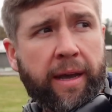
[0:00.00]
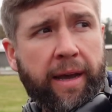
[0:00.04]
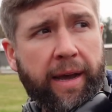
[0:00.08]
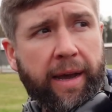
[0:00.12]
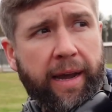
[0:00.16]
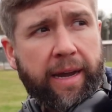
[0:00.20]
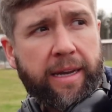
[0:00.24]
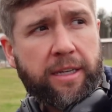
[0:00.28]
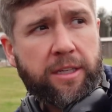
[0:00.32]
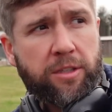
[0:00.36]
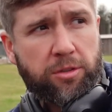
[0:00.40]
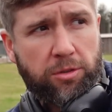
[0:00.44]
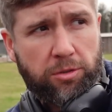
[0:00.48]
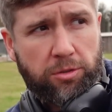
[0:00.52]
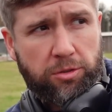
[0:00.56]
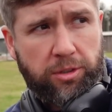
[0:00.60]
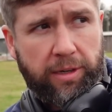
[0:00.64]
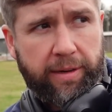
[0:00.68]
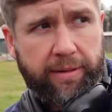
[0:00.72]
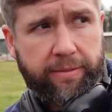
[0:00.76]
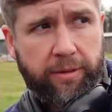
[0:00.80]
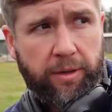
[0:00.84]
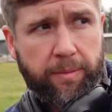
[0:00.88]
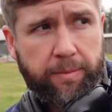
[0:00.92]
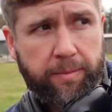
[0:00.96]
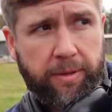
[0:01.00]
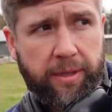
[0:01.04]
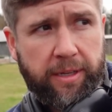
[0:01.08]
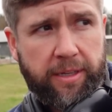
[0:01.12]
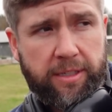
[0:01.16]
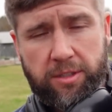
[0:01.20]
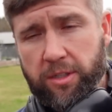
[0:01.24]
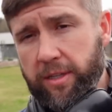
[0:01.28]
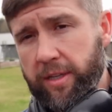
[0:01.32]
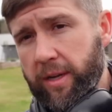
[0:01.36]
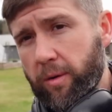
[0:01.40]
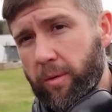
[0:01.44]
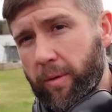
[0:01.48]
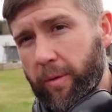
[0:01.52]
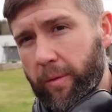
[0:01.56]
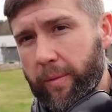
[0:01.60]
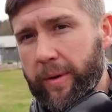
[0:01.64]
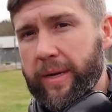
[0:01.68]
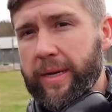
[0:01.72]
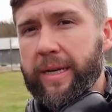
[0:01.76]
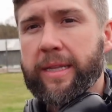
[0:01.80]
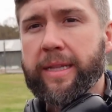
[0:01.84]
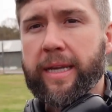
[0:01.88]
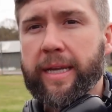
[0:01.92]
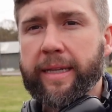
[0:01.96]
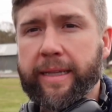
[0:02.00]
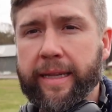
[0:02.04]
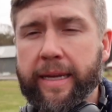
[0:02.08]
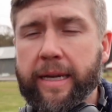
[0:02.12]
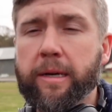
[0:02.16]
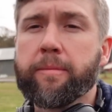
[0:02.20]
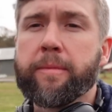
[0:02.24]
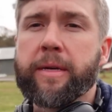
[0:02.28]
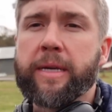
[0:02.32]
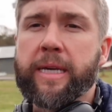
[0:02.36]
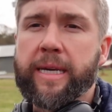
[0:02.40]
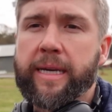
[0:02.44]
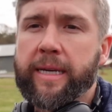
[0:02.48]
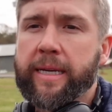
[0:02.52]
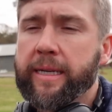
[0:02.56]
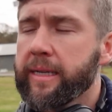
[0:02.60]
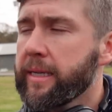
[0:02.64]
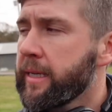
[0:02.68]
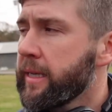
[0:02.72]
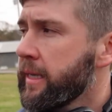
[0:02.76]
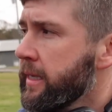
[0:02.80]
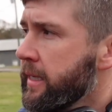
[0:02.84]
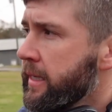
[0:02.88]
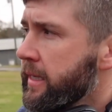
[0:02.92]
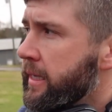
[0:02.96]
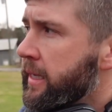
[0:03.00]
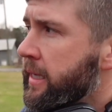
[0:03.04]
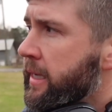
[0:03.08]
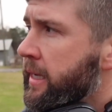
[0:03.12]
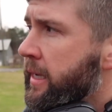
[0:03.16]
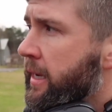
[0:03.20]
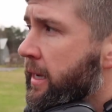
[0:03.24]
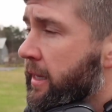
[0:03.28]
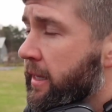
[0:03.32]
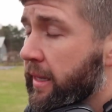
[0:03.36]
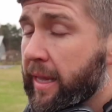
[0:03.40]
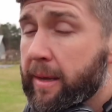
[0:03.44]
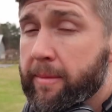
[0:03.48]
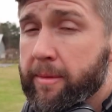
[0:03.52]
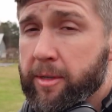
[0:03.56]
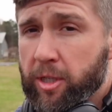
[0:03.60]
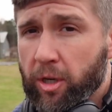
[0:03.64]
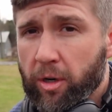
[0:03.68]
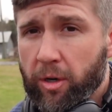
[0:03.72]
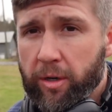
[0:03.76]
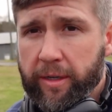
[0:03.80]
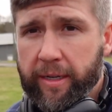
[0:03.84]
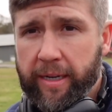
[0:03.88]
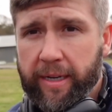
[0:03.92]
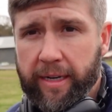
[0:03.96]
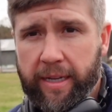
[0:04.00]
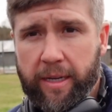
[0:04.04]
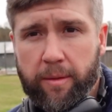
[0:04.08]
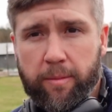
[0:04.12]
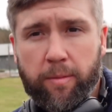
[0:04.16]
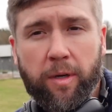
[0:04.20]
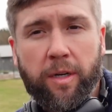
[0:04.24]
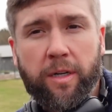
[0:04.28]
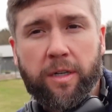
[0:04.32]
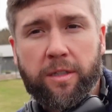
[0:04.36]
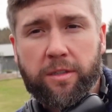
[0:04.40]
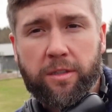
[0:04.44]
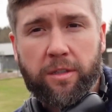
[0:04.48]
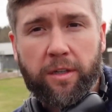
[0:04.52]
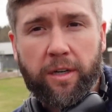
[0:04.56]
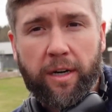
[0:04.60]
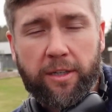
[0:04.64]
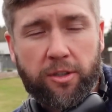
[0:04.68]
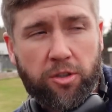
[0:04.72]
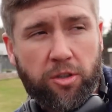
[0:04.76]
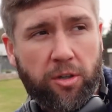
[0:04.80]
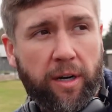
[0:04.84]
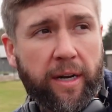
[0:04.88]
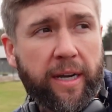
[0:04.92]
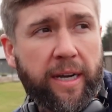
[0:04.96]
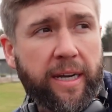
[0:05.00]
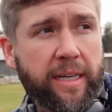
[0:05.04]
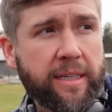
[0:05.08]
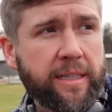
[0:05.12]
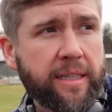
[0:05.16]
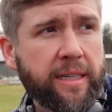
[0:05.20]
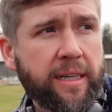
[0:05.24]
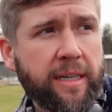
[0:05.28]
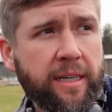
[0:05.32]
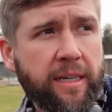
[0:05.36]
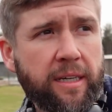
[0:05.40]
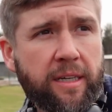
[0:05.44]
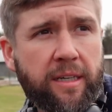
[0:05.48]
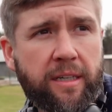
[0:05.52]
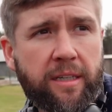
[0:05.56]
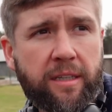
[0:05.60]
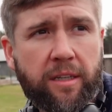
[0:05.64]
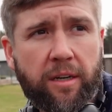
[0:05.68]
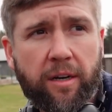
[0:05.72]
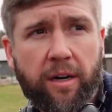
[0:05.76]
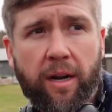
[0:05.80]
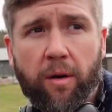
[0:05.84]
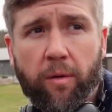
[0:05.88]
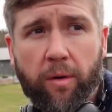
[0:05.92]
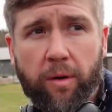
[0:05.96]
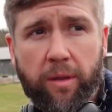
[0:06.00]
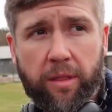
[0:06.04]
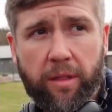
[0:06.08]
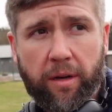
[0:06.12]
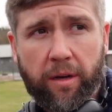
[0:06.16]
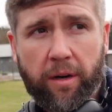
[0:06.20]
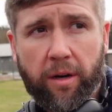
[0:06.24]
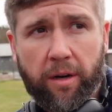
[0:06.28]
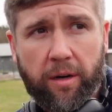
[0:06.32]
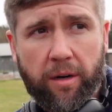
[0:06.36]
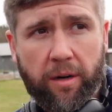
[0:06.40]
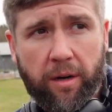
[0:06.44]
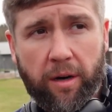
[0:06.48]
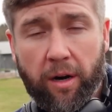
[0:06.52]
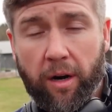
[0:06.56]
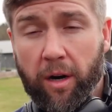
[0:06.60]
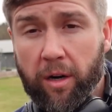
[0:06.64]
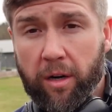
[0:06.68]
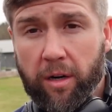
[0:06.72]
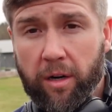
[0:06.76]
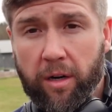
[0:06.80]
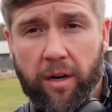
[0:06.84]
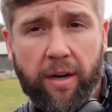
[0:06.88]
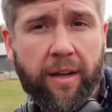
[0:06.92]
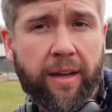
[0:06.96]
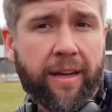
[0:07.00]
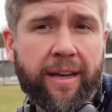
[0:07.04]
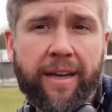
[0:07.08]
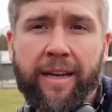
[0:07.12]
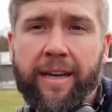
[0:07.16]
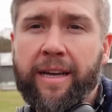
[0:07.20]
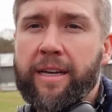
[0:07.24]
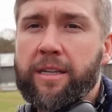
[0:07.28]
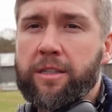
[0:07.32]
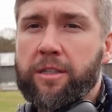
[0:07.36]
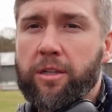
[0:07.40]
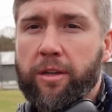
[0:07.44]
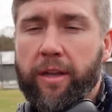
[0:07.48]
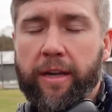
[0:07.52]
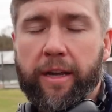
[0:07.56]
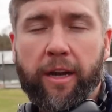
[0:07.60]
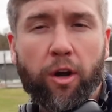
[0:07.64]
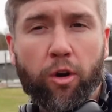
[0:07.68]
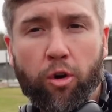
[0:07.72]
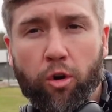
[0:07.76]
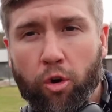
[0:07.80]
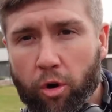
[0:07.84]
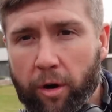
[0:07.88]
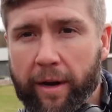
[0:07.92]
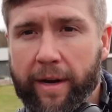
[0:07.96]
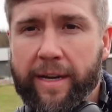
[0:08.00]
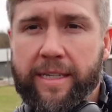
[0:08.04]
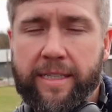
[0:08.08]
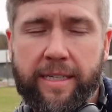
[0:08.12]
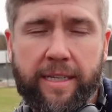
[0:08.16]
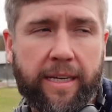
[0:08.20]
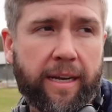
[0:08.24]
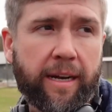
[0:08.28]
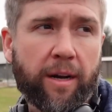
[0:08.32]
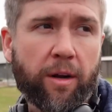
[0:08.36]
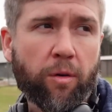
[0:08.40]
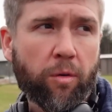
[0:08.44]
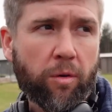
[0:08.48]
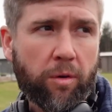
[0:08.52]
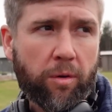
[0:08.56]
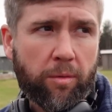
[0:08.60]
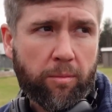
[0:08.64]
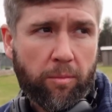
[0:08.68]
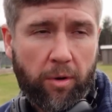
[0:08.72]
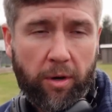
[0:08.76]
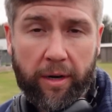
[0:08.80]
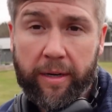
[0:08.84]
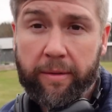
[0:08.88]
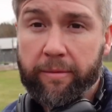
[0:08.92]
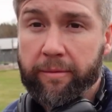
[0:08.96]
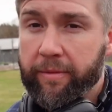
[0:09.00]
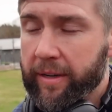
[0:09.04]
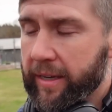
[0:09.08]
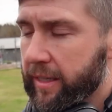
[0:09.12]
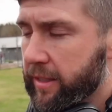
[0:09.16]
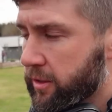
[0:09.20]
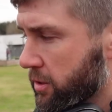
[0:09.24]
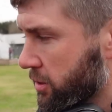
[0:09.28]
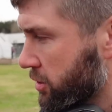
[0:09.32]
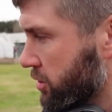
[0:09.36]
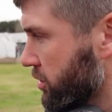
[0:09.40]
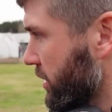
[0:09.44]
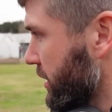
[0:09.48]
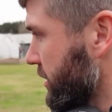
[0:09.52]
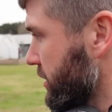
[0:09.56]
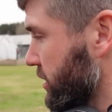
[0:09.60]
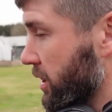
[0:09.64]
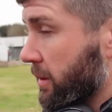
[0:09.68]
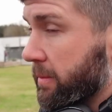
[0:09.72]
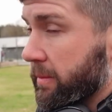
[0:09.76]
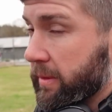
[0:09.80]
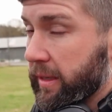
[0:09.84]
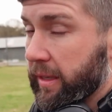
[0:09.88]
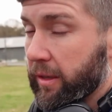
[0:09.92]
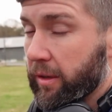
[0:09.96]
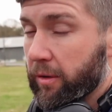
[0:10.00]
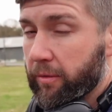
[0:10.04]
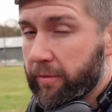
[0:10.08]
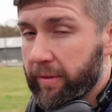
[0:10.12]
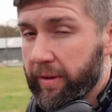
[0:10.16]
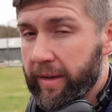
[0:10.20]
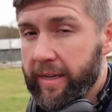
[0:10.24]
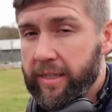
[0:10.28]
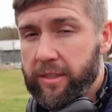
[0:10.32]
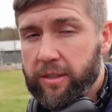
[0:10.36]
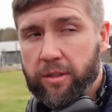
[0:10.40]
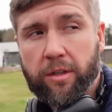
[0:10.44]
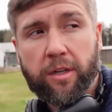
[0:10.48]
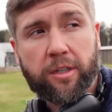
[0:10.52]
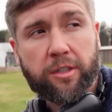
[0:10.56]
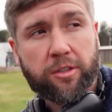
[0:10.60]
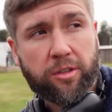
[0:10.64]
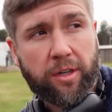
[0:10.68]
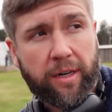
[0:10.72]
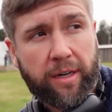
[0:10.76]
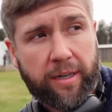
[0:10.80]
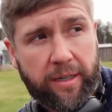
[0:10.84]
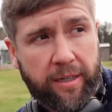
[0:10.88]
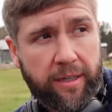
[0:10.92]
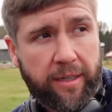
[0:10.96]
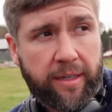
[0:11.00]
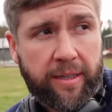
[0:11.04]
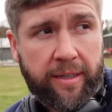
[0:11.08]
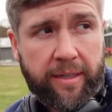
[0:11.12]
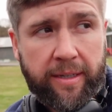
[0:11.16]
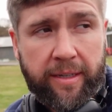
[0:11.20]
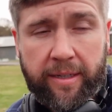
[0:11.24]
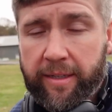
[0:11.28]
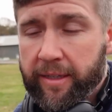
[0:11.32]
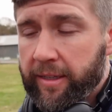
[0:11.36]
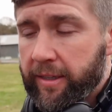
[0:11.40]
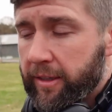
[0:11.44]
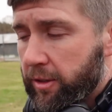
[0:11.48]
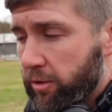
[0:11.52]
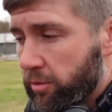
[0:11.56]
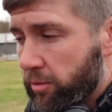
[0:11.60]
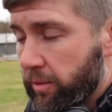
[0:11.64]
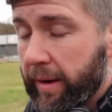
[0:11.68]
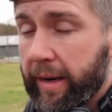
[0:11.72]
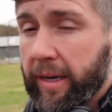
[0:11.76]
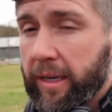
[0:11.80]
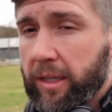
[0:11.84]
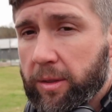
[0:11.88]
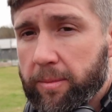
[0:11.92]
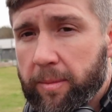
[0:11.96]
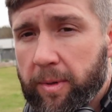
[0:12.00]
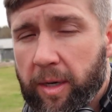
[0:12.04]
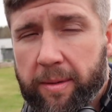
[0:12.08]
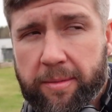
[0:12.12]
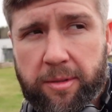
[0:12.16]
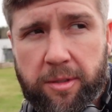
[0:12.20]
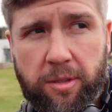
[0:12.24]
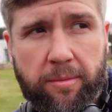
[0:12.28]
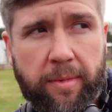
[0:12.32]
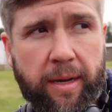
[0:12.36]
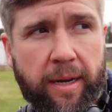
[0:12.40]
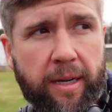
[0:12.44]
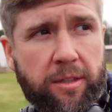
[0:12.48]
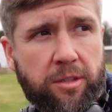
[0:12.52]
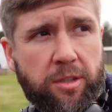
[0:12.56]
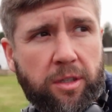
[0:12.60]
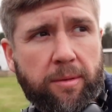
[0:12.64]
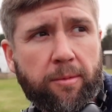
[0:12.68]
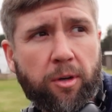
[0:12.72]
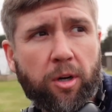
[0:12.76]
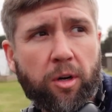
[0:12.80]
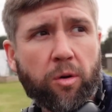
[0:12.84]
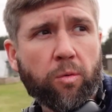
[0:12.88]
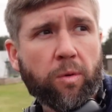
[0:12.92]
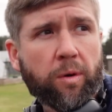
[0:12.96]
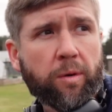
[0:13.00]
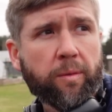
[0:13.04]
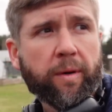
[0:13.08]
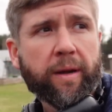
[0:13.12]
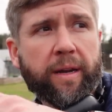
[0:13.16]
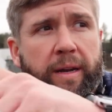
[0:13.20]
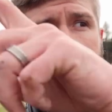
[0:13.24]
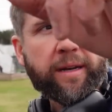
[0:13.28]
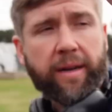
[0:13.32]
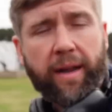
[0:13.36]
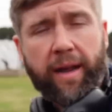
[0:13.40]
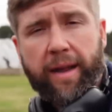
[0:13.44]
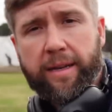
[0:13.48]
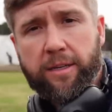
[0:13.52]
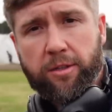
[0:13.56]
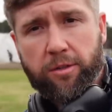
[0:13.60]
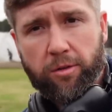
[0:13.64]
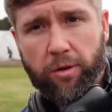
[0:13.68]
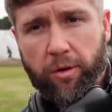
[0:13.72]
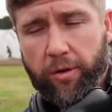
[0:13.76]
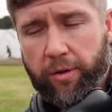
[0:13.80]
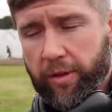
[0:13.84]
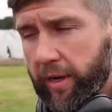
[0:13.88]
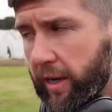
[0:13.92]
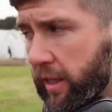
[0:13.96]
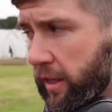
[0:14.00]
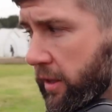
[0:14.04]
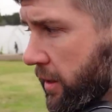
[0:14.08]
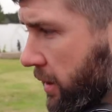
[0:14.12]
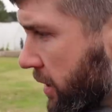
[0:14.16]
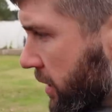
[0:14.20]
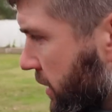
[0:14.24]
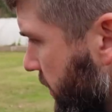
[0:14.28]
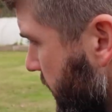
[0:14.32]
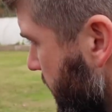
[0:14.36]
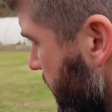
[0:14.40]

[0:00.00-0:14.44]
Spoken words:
Aiden's gonna drive up this so that way we can get that lamb in. A lamb is hard to get in because they're not trained. They're not with their herd, so they go crazy. And I don't want them breaking fence or jumping through the fence or us trying to wrangle them up somehow. So I'm gonna go one way and Aiden's gonna go the other.